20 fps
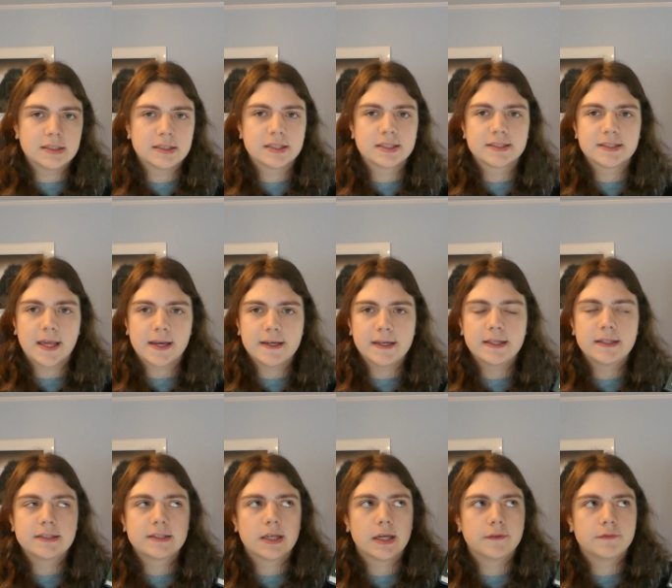
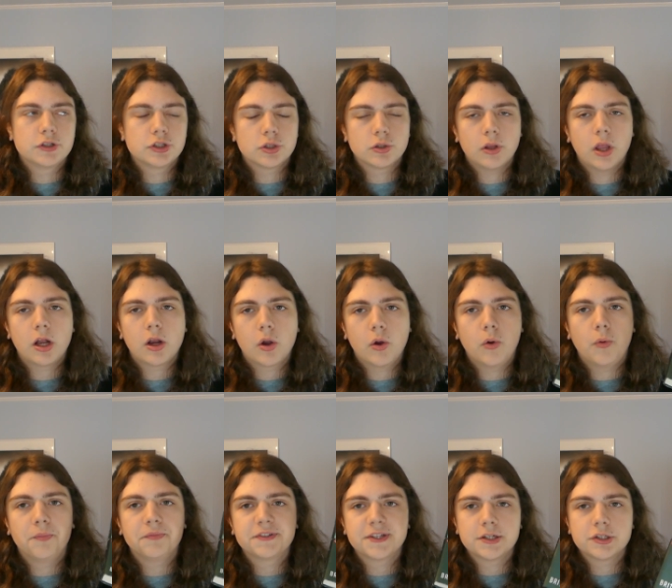descendants of Sherlock
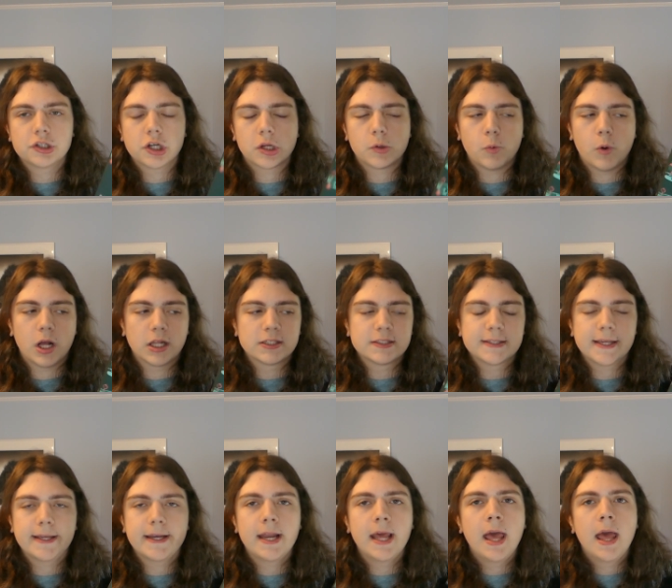Holmes and John
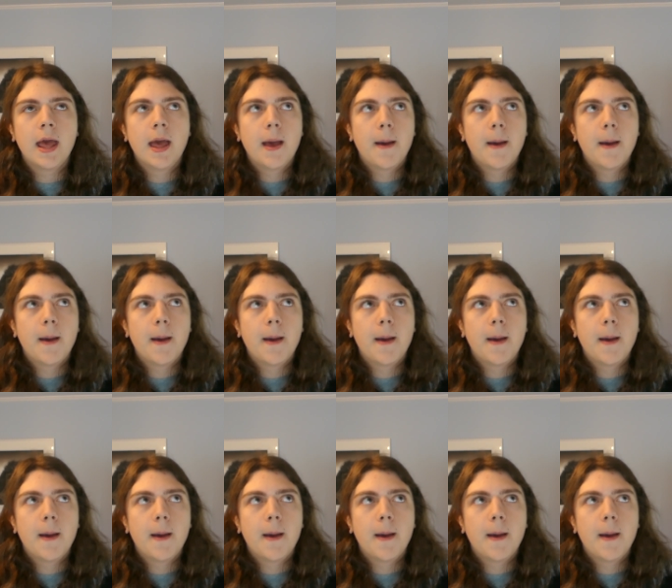Watson,